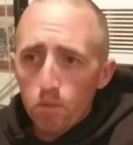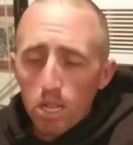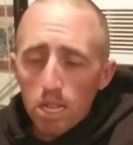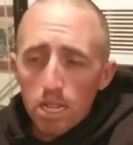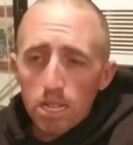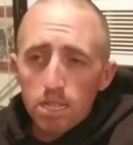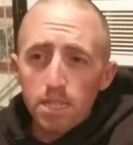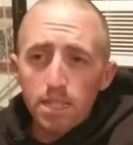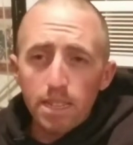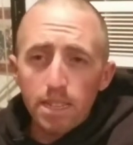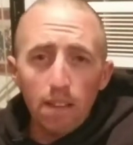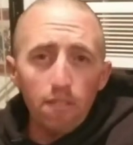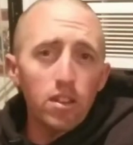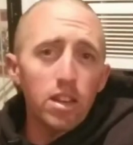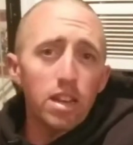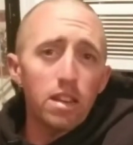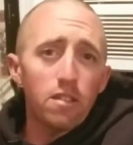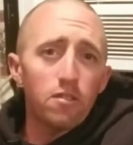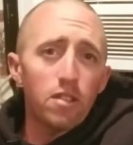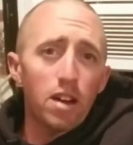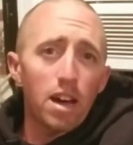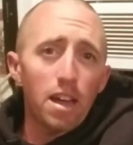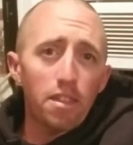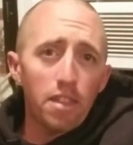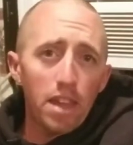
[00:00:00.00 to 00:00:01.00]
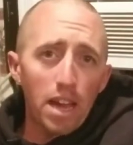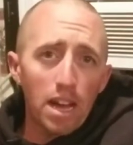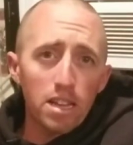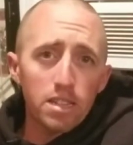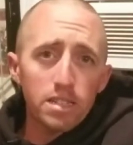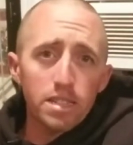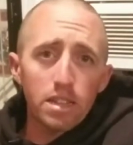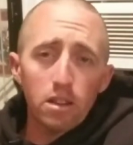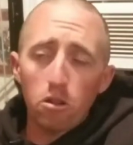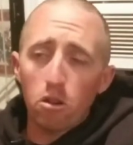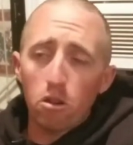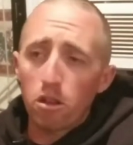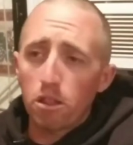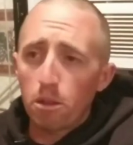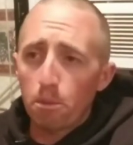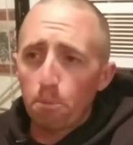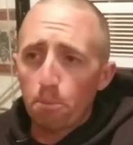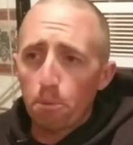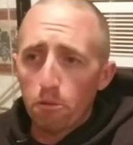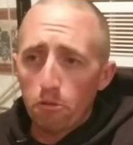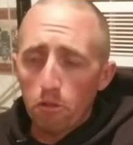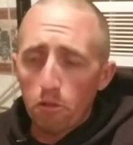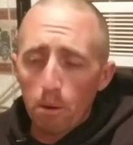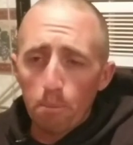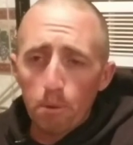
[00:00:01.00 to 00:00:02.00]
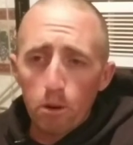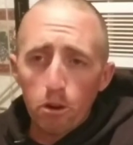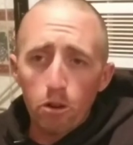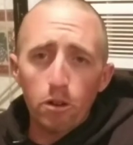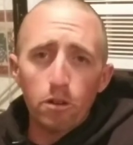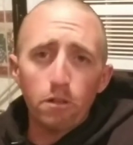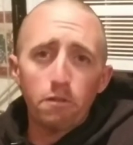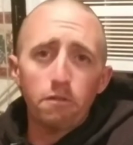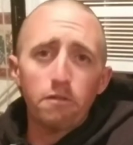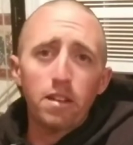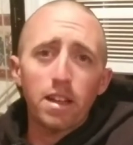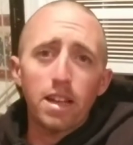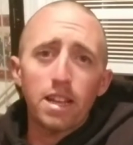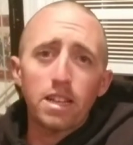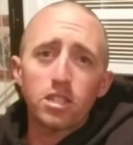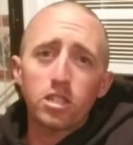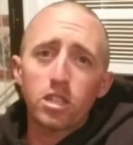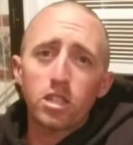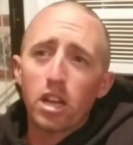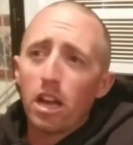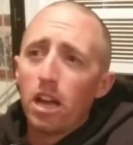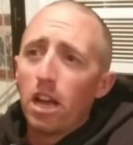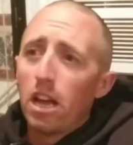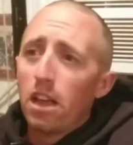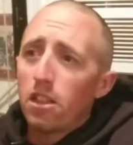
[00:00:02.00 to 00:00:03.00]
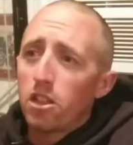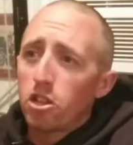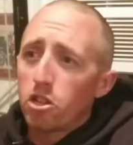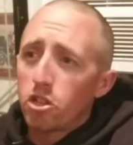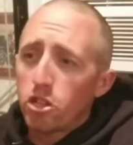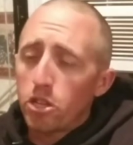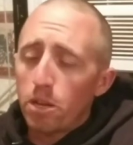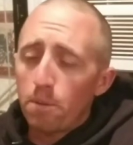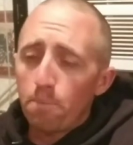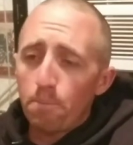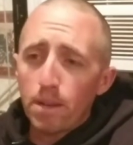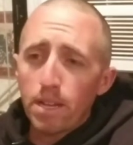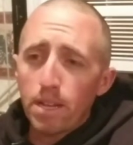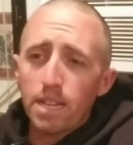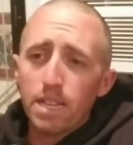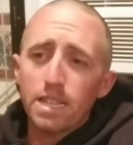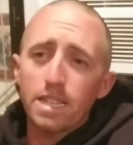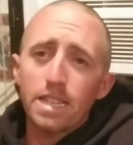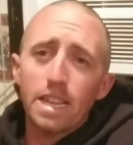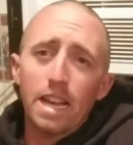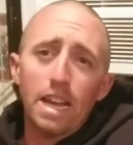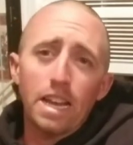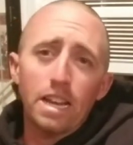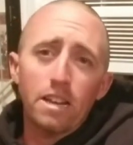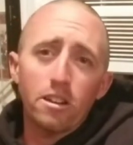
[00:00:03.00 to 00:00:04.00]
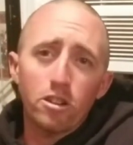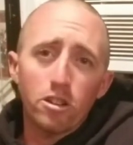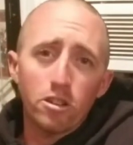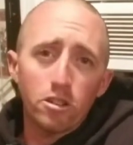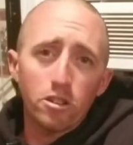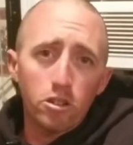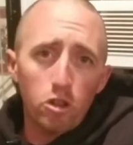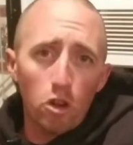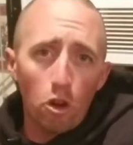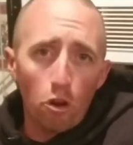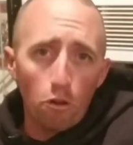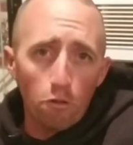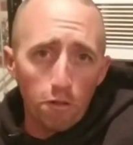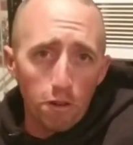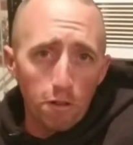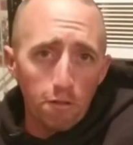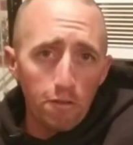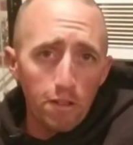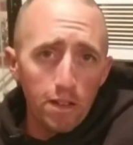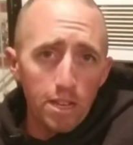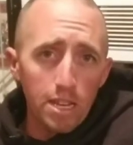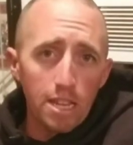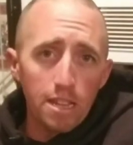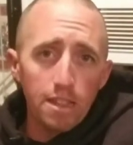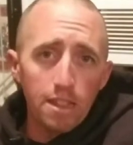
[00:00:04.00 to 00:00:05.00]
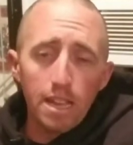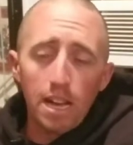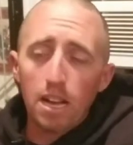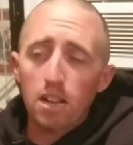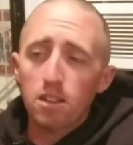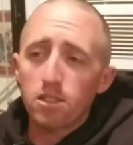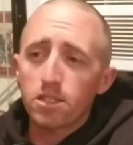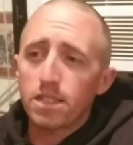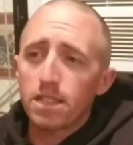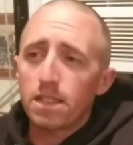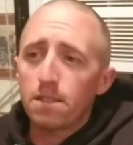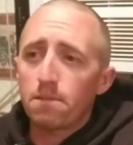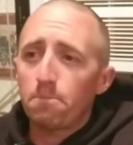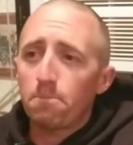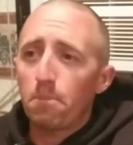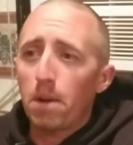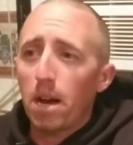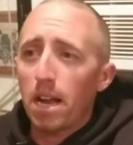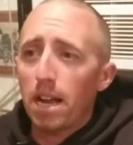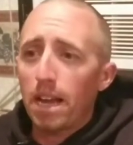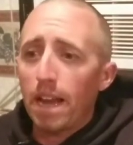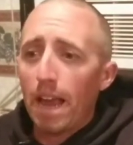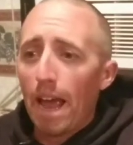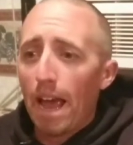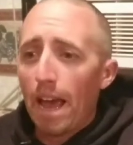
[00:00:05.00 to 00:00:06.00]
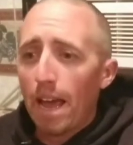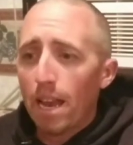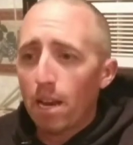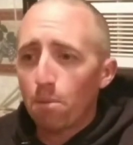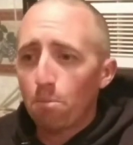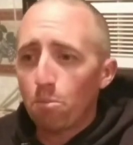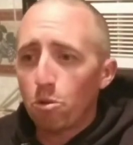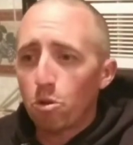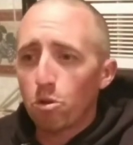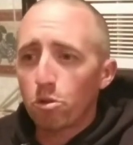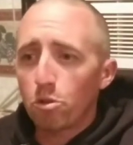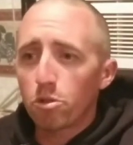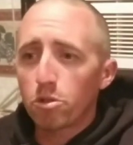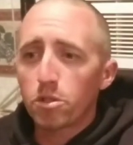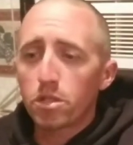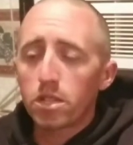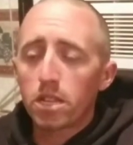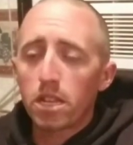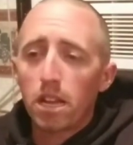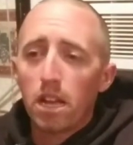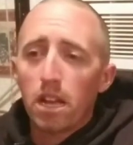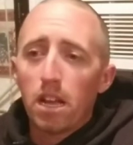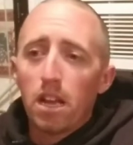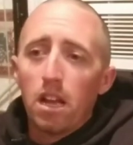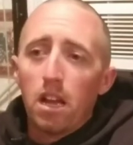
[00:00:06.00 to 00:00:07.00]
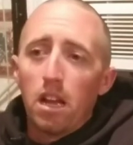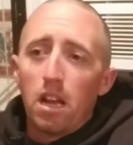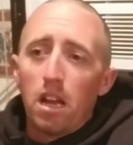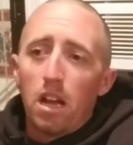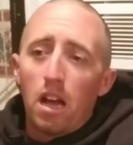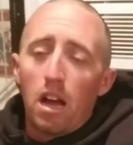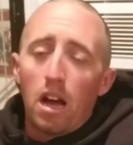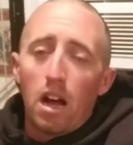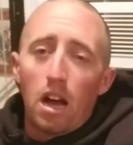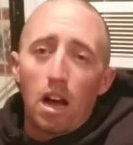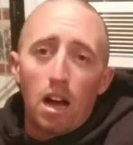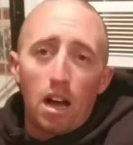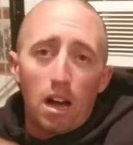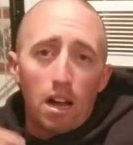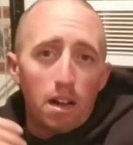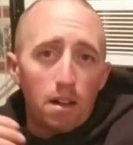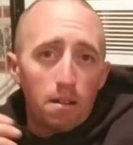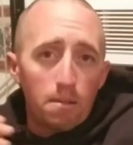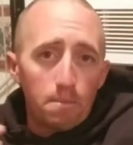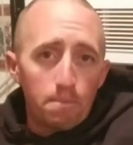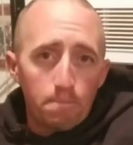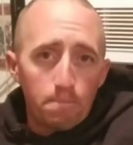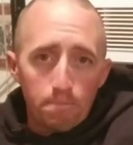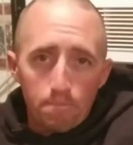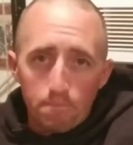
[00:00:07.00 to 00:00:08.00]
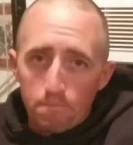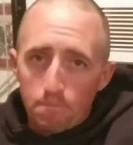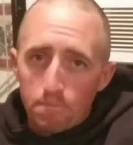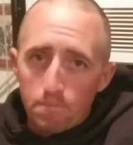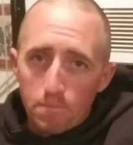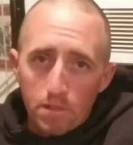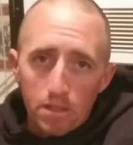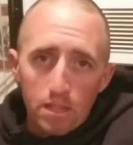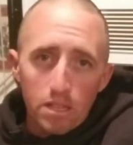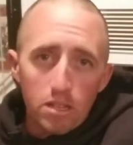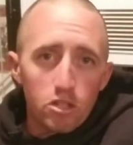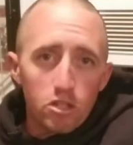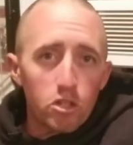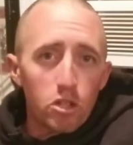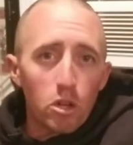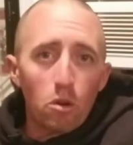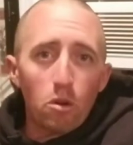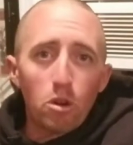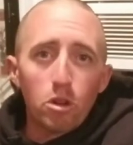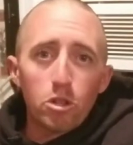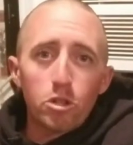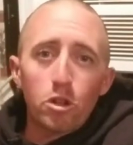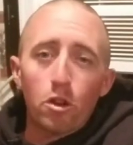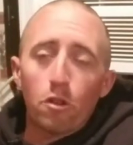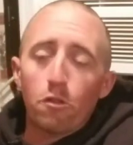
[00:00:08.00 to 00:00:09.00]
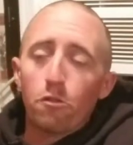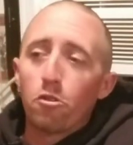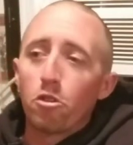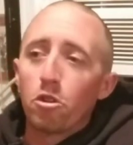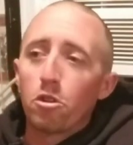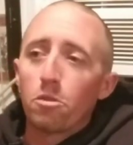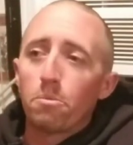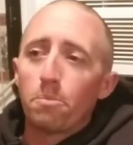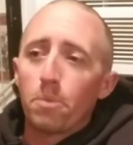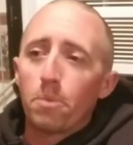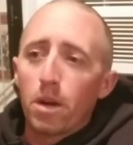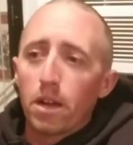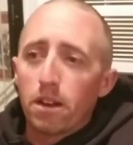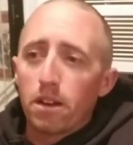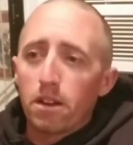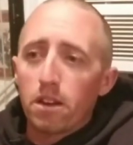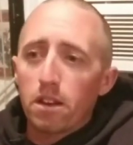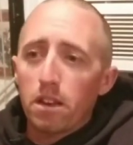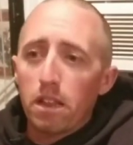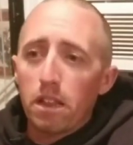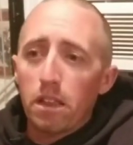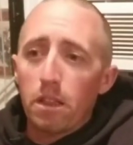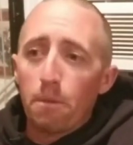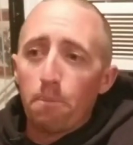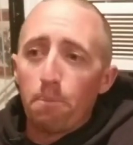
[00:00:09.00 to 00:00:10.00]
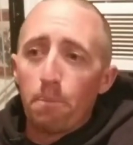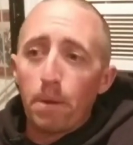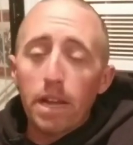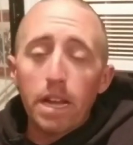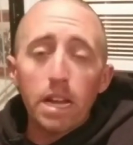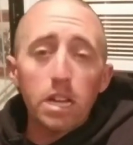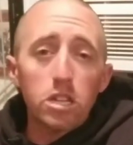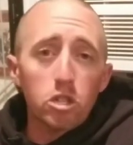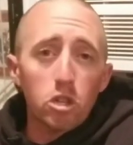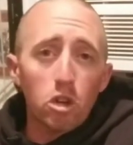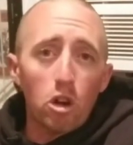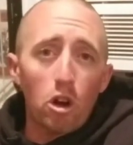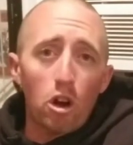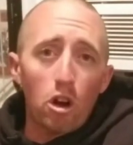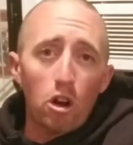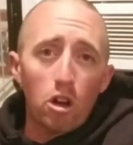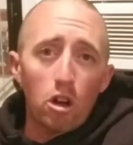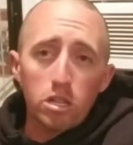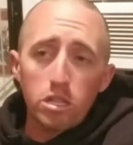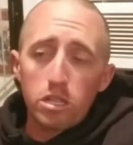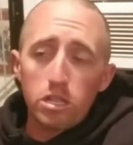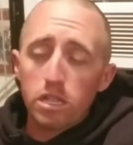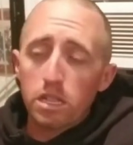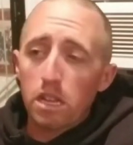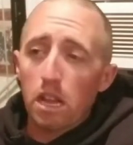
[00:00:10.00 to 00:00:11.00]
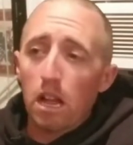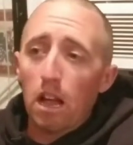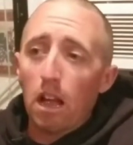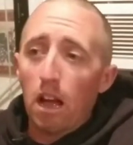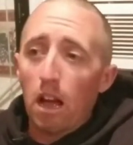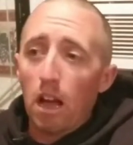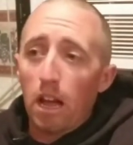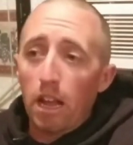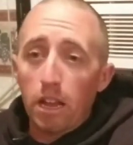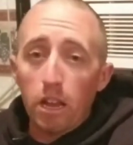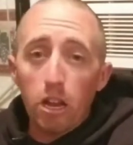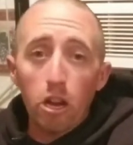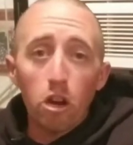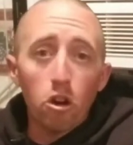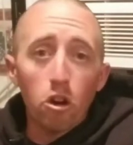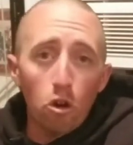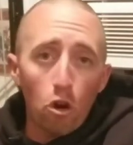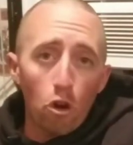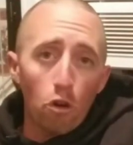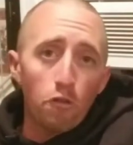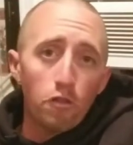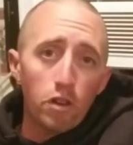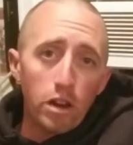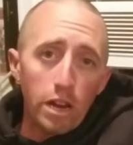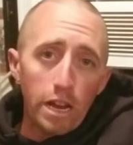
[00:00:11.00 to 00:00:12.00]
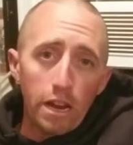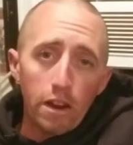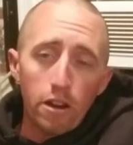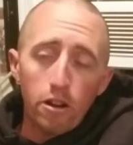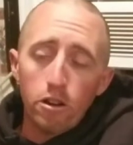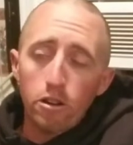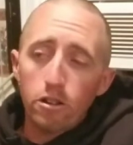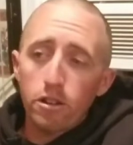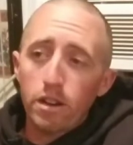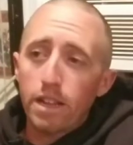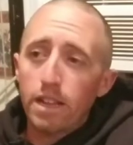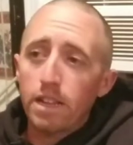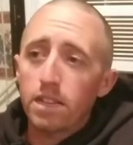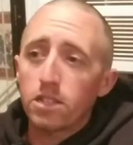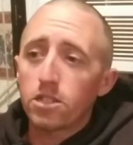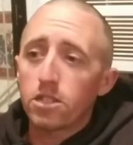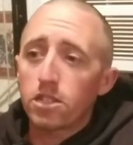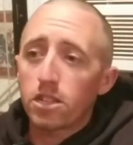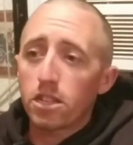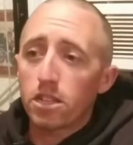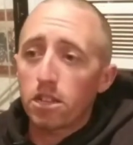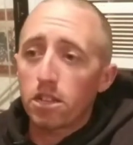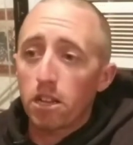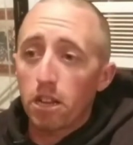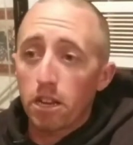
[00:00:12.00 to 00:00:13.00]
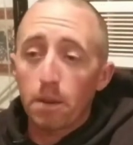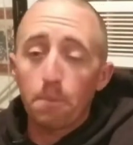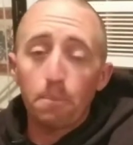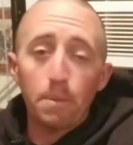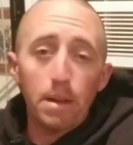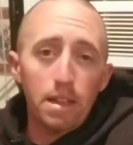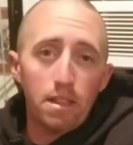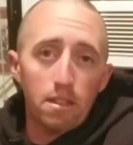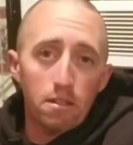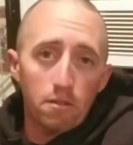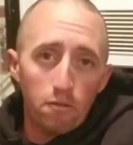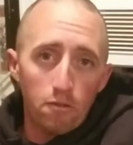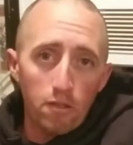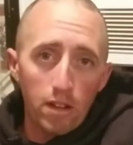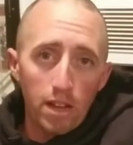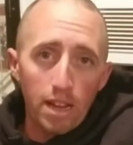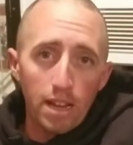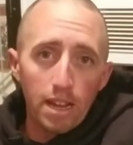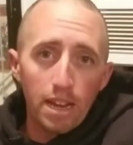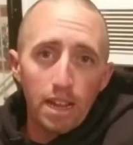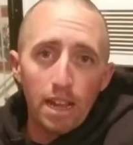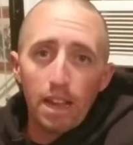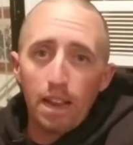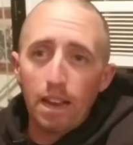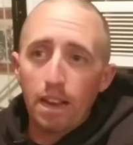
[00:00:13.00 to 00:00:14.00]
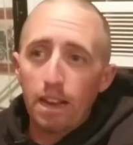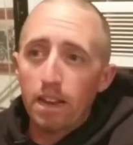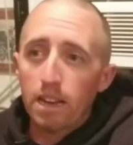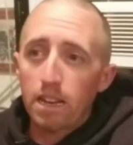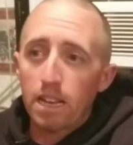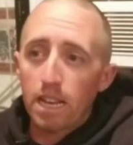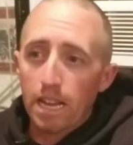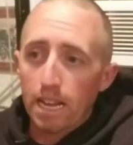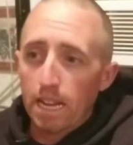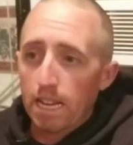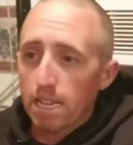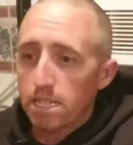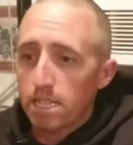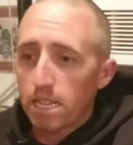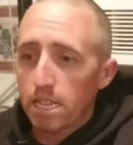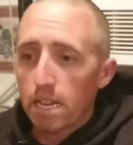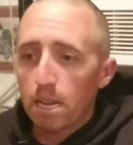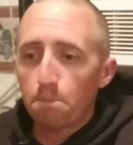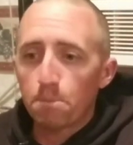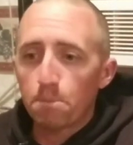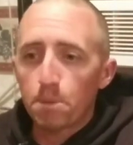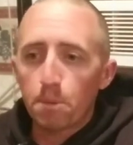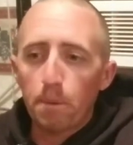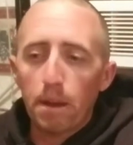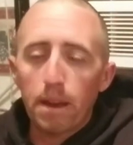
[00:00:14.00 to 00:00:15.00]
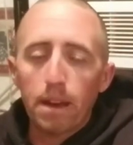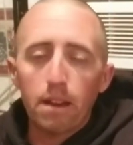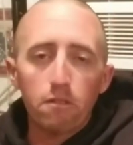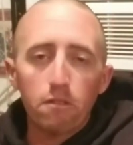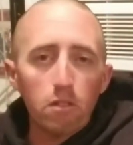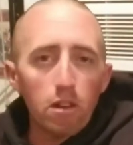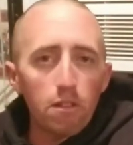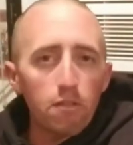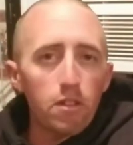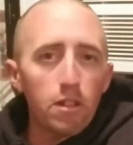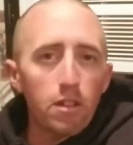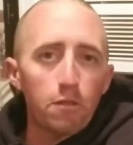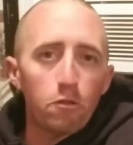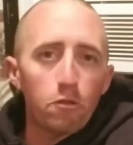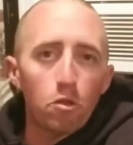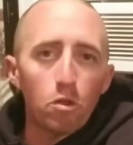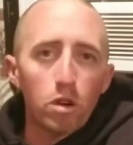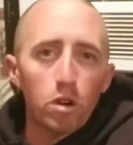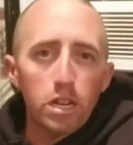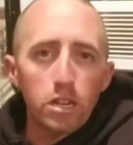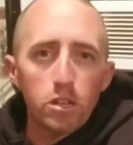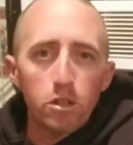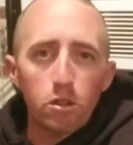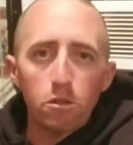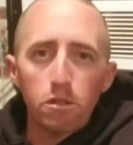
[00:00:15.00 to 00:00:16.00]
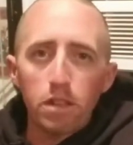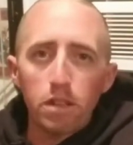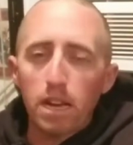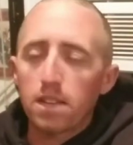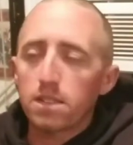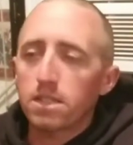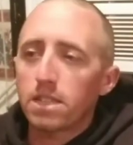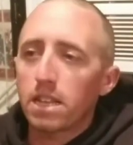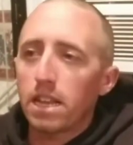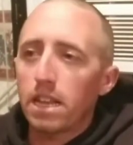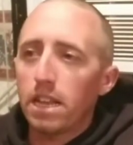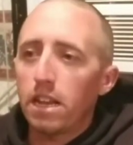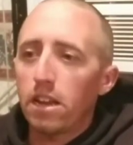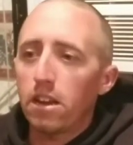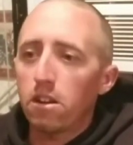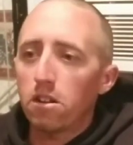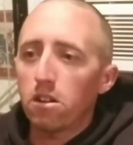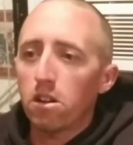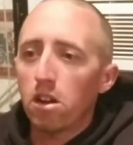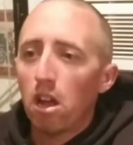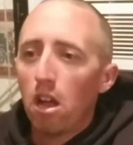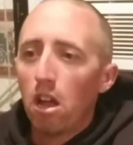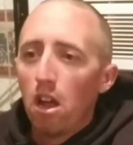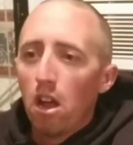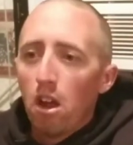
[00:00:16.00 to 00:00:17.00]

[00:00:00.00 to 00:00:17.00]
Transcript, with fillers: 75000 on the perimeter fence, the shipping containers, over 50000 buying animals, um, so on and so forth. But the biggest cost uh, year over year is going to be the feed. And like I said, I'm spending roughly 42000 a year.